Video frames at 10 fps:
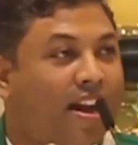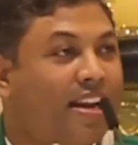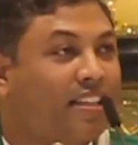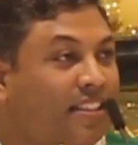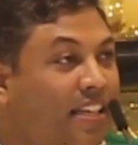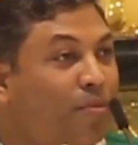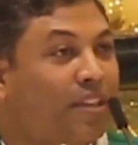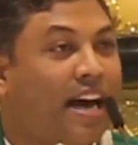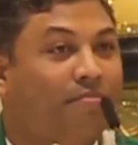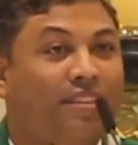Let's see
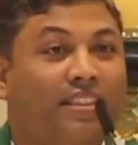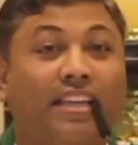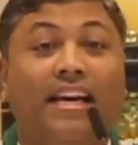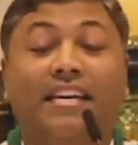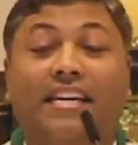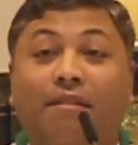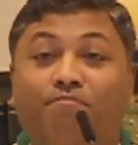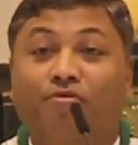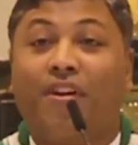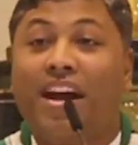what happens.
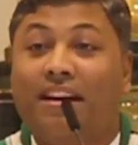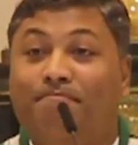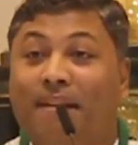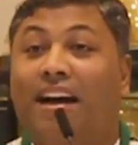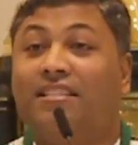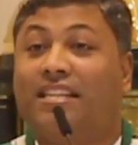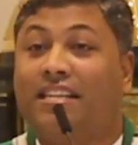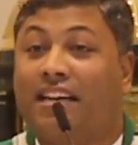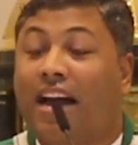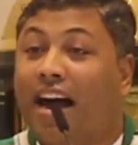Keep praying about
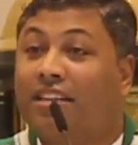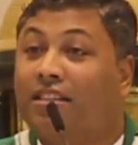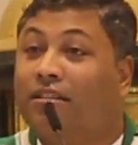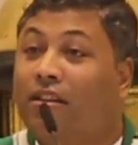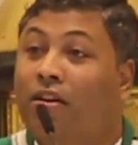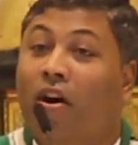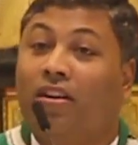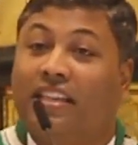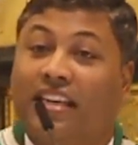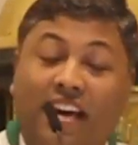it until the
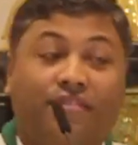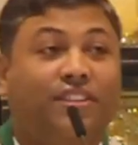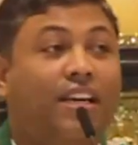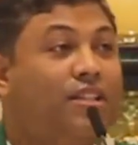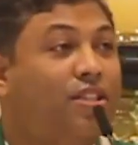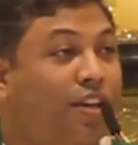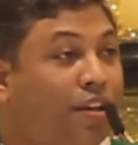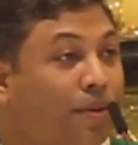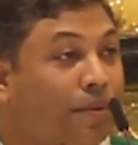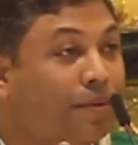Lord gives in to
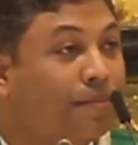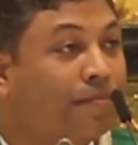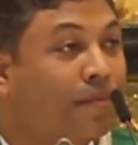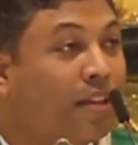you.